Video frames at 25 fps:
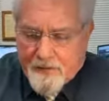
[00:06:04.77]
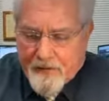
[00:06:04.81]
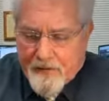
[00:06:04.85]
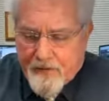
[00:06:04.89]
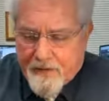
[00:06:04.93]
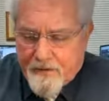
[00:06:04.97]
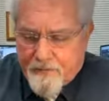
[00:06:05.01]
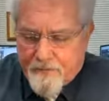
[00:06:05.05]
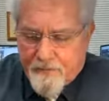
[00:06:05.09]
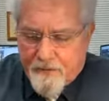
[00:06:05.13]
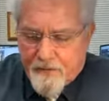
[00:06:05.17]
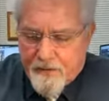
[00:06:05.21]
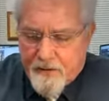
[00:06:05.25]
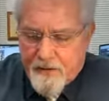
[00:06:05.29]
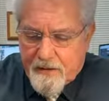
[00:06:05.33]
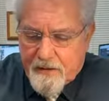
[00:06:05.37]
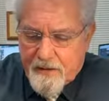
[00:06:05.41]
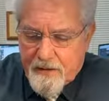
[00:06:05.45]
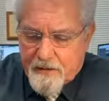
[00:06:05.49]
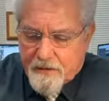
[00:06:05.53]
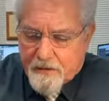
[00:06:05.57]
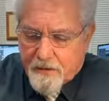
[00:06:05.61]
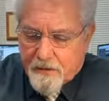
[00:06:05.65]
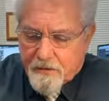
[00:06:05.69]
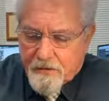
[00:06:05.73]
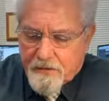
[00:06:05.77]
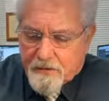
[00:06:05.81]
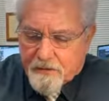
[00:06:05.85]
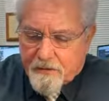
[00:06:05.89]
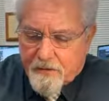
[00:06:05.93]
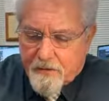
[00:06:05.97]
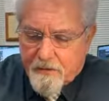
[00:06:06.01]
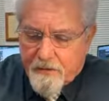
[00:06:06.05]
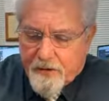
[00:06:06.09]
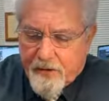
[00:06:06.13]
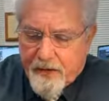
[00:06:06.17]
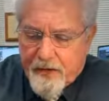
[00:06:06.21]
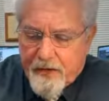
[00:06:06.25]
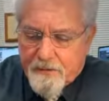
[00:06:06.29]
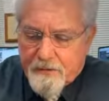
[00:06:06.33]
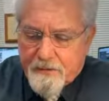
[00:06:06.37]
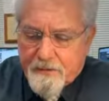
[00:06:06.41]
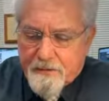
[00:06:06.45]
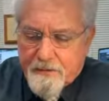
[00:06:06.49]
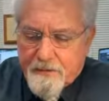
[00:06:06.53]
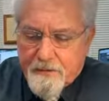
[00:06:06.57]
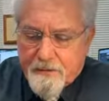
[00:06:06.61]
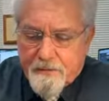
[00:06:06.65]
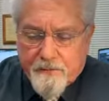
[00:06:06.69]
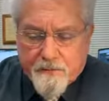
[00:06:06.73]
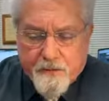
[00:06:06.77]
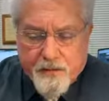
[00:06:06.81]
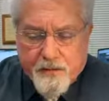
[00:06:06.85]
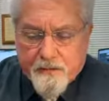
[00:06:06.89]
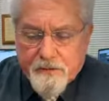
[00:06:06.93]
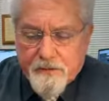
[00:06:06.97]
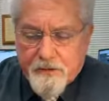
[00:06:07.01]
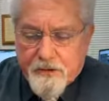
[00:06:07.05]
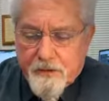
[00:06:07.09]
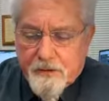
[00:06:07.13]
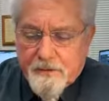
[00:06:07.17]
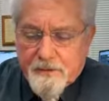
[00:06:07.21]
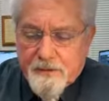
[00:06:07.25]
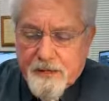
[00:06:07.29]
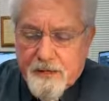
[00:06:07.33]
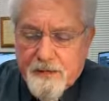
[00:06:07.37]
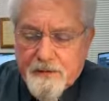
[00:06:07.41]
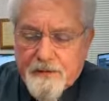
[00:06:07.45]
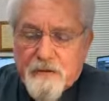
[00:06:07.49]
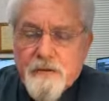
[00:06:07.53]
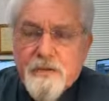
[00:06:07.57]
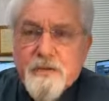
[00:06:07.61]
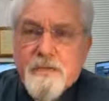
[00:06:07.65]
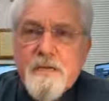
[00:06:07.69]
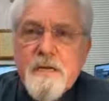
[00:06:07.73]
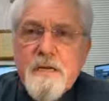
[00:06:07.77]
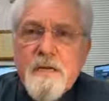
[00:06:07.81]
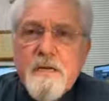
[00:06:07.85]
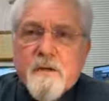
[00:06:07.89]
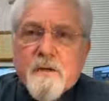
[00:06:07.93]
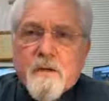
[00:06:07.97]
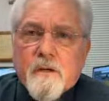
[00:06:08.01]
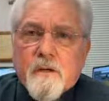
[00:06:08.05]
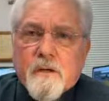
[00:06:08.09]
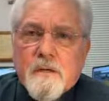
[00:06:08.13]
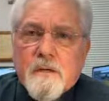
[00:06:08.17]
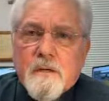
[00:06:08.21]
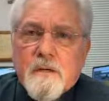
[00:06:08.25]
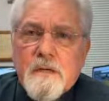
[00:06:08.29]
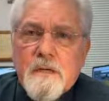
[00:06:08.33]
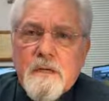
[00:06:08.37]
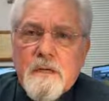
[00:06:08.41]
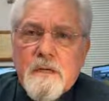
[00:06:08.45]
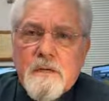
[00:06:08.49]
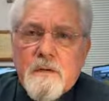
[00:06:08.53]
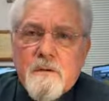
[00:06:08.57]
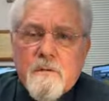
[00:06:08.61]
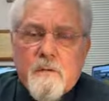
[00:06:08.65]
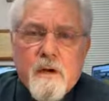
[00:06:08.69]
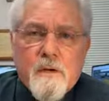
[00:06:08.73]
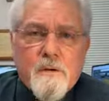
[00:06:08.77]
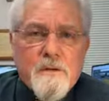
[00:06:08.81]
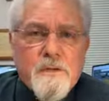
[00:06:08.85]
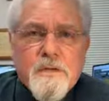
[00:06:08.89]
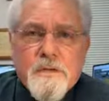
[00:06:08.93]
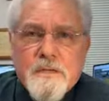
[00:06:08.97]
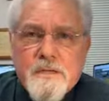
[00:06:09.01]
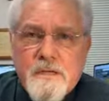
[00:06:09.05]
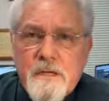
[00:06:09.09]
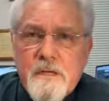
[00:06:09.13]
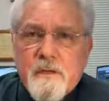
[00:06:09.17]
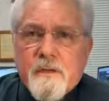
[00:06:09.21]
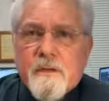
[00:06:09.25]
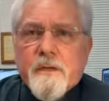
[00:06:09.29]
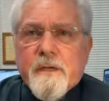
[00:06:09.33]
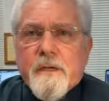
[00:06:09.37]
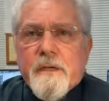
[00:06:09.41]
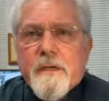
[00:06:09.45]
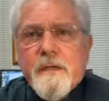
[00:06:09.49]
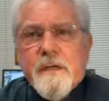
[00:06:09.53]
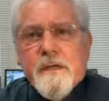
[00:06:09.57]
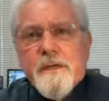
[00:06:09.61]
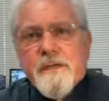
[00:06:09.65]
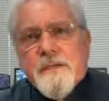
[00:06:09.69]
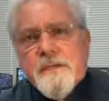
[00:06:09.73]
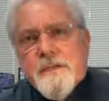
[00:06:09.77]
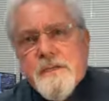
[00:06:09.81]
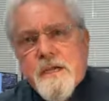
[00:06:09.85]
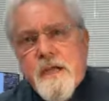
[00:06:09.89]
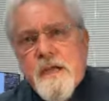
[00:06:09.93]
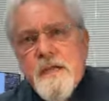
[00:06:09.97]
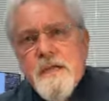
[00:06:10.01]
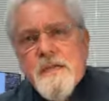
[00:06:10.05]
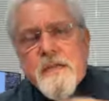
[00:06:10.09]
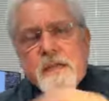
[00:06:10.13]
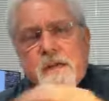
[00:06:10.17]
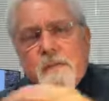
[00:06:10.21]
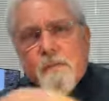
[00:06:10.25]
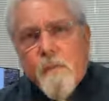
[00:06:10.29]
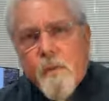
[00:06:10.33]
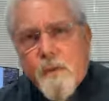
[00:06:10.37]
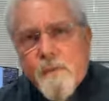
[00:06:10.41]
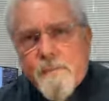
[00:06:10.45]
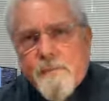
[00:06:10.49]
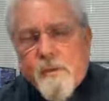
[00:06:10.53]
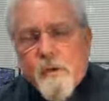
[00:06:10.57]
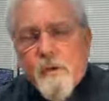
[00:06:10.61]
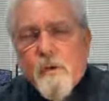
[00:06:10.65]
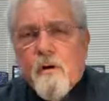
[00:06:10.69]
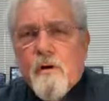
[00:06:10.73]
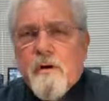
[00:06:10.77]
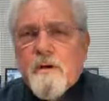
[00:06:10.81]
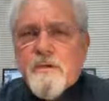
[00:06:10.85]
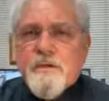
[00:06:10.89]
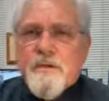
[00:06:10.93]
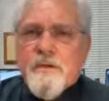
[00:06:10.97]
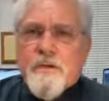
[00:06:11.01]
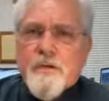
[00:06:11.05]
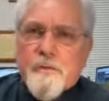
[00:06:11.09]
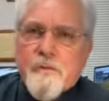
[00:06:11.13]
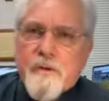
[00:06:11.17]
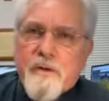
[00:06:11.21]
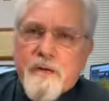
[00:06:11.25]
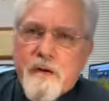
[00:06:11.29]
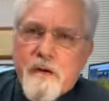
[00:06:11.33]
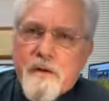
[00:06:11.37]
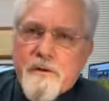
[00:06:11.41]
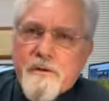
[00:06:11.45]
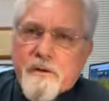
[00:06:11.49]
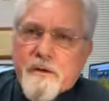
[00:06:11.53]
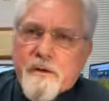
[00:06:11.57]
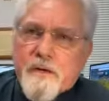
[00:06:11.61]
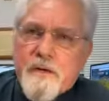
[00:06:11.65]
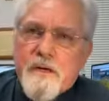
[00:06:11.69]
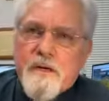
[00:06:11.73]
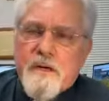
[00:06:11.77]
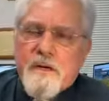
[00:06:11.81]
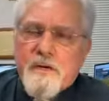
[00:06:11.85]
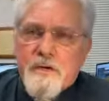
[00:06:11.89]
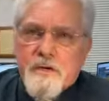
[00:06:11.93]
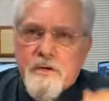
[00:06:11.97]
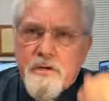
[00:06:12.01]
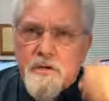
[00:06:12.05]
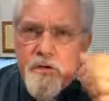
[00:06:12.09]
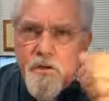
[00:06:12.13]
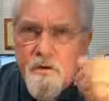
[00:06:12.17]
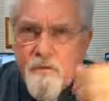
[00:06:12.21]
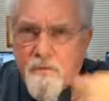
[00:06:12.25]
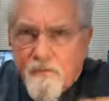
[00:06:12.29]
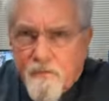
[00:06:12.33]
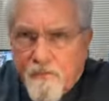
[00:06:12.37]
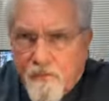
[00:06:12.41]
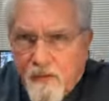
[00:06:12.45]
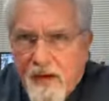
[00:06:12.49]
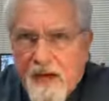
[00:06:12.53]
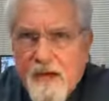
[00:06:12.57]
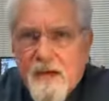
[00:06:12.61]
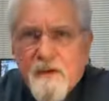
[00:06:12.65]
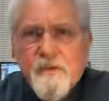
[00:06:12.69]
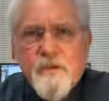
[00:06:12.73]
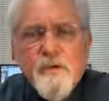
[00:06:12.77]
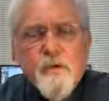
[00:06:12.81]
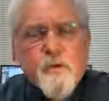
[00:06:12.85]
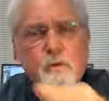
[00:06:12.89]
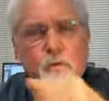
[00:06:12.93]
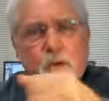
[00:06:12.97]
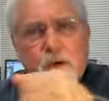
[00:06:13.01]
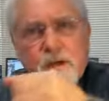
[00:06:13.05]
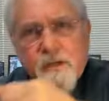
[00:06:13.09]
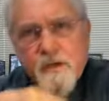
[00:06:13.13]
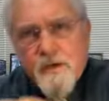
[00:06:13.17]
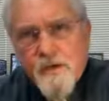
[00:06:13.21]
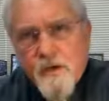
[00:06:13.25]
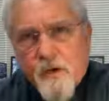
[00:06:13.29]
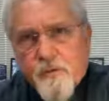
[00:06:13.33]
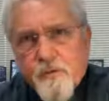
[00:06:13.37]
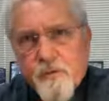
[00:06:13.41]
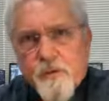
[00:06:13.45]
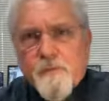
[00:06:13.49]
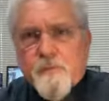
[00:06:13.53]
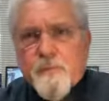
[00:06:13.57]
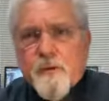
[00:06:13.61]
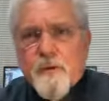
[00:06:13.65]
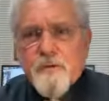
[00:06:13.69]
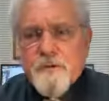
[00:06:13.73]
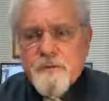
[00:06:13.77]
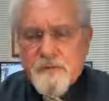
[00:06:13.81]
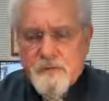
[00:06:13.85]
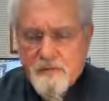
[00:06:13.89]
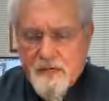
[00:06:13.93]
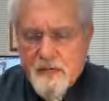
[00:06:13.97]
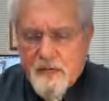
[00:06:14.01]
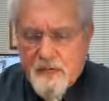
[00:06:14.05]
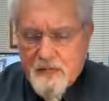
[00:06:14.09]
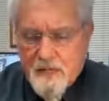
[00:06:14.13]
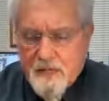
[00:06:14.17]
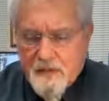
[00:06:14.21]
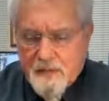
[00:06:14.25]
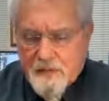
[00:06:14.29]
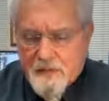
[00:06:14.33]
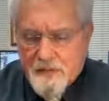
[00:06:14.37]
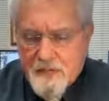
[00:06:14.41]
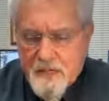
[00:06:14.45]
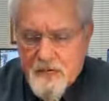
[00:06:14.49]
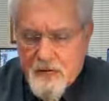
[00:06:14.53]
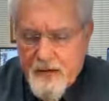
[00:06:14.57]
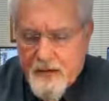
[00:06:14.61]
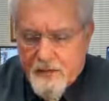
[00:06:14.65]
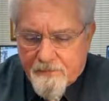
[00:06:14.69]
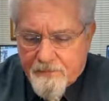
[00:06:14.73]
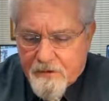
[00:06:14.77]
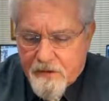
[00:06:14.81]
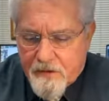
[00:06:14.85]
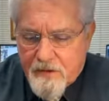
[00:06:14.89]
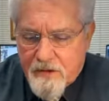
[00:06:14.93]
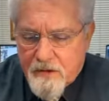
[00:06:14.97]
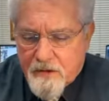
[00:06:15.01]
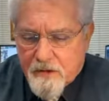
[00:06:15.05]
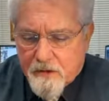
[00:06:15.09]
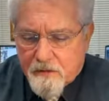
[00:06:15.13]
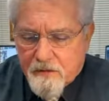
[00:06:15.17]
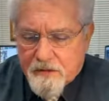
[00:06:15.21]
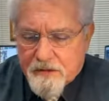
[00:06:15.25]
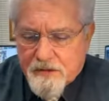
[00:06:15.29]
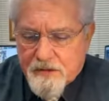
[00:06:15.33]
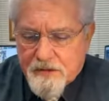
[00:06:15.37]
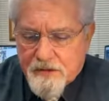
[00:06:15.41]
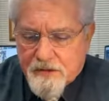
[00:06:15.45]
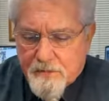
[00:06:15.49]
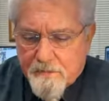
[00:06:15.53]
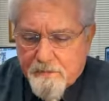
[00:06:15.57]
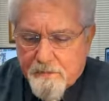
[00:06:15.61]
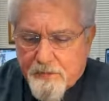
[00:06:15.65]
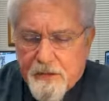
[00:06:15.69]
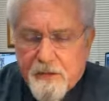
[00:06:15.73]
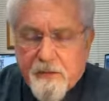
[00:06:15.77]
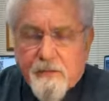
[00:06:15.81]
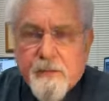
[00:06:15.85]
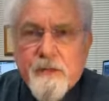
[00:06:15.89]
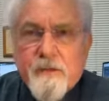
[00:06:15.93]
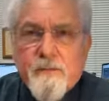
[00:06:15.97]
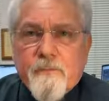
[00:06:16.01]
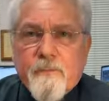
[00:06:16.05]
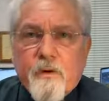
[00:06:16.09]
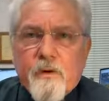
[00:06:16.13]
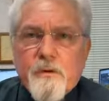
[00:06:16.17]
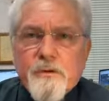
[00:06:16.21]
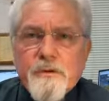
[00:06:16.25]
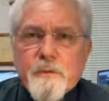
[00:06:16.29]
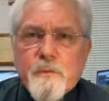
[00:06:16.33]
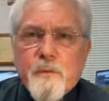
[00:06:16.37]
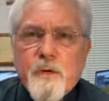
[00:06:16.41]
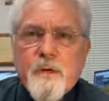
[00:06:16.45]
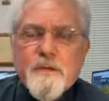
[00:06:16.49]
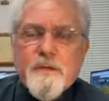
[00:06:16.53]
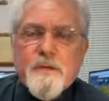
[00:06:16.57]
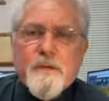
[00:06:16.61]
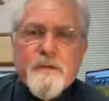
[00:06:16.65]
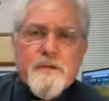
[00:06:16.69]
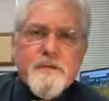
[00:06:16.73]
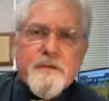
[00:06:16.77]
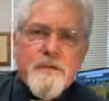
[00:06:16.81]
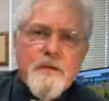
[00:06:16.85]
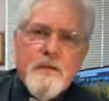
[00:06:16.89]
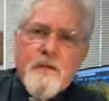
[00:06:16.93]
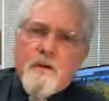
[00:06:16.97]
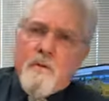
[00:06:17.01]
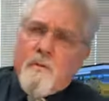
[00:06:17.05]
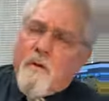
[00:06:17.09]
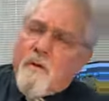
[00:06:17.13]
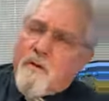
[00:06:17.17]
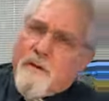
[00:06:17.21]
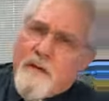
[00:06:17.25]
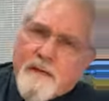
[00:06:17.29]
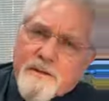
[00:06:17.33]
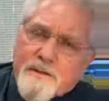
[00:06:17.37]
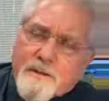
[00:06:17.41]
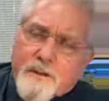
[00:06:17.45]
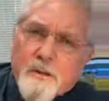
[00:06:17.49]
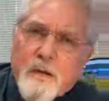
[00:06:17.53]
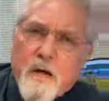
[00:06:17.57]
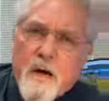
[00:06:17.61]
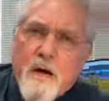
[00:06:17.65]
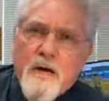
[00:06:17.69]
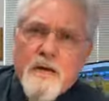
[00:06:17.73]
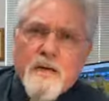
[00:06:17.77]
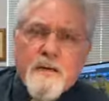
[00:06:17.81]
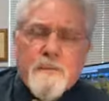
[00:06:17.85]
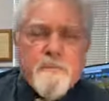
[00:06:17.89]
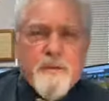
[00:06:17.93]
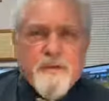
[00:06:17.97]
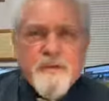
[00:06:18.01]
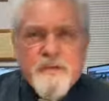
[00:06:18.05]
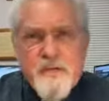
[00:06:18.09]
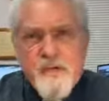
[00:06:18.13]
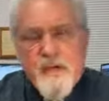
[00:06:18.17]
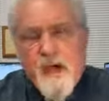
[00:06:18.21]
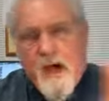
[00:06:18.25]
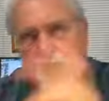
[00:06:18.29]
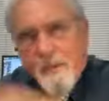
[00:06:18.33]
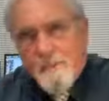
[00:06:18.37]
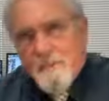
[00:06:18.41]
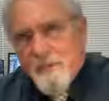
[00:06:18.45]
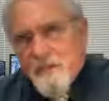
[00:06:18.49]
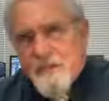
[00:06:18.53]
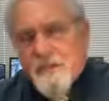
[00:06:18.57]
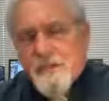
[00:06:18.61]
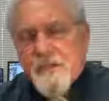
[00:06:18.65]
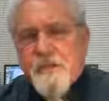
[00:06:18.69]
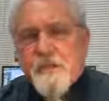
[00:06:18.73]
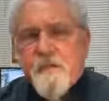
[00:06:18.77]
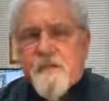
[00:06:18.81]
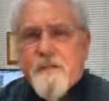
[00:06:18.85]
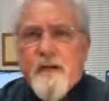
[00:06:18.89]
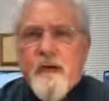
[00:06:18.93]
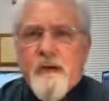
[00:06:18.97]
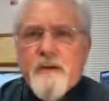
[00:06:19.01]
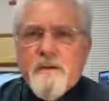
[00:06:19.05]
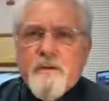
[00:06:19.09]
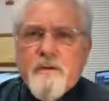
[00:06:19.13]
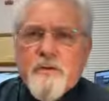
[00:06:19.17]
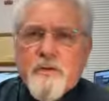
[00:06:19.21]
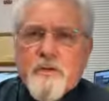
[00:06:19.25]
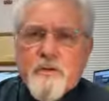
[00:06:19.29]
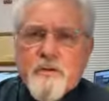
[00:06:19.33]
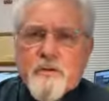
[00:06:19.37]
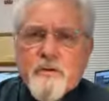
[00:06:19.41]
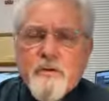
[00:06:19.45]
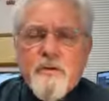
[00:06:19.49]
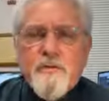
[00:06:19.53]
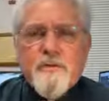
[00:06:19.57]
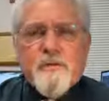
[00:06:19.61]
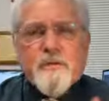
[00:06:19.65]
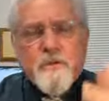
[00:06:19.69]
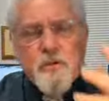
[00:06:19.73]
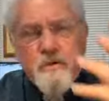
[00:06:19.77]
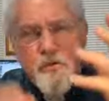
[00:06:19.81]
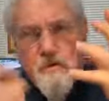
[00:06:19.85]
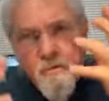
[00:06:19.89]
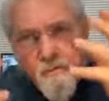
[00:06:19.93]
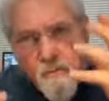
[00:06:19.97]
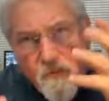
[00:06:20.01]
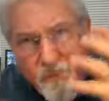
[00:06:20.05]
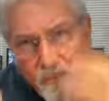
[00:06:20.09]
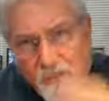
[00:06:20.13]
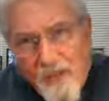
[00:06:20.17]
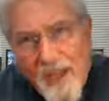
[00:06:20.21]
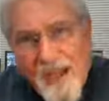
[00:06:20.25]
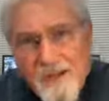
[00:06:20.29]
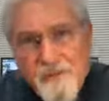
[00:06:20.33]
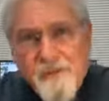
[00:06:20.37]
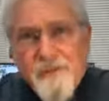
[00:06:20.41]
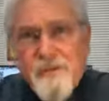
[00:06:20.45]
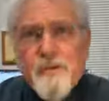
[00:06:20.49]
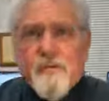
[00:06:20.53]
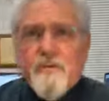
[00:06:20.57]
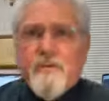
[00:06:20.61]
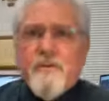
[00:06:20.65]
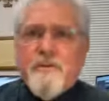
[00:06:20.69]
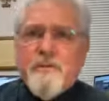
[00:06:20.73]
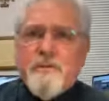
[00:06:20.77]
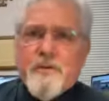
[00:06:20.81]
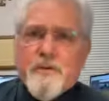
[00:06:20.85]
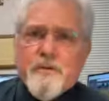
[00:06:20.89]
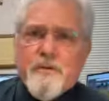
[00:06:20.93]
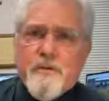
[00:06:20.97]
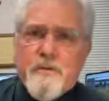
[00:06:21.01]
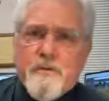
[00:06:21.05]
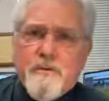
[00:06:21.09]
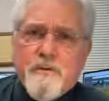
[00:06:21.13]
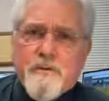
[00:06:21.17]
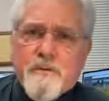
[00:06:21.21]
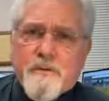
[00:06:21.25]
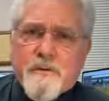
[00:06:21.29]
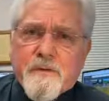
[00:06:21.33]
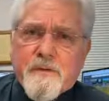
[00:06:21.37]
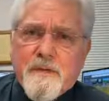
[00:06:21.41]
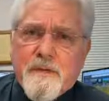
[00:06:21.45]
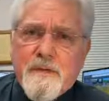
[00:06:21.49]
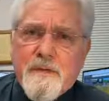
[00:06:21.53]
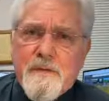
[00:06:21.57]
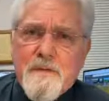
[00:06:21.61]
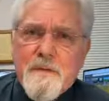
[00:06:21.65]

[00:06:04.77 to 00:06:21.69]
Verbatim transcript: And then he goes from that into thou shalt not steal. Well, stealing is taking what belongs to another. Do you value what another person has? And then he goes into bearing false witness. Well, that's lying, but the opposite of that is truth. Do you value the truth?